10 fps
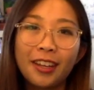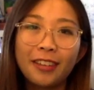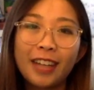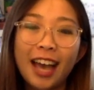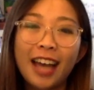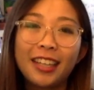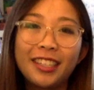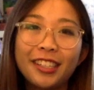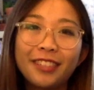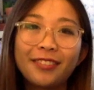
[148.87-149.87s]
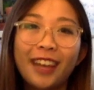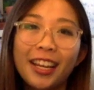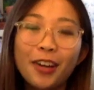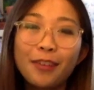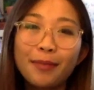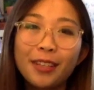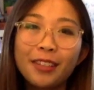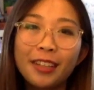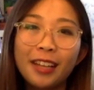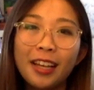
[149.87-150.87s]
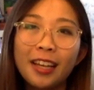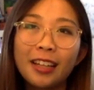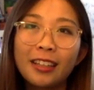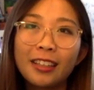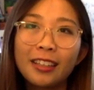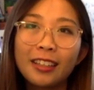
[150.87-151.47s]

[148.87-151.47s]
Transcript: would add to my oatmeal and